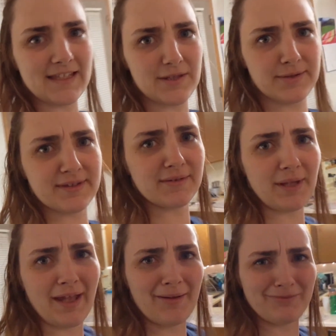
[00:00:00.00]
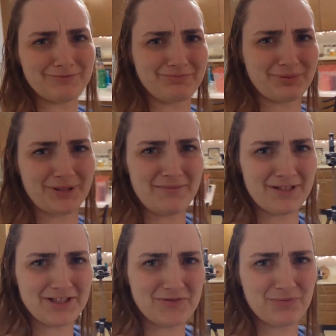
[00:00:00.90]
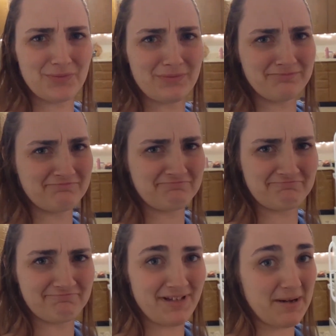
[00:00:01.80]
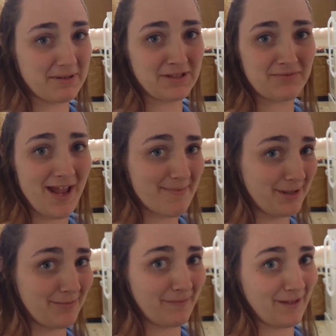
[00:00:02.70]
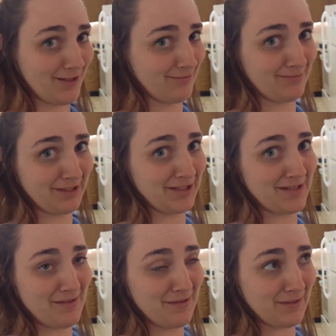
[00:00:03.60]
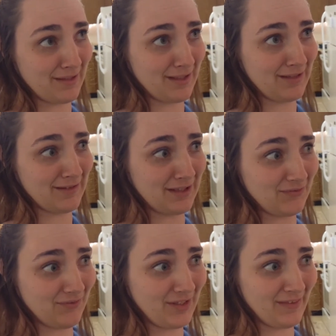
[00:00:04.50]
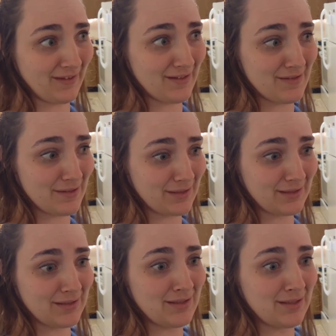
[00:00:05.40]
that's pretty much, I'm gonna wrap up then because I can't think of anything else I can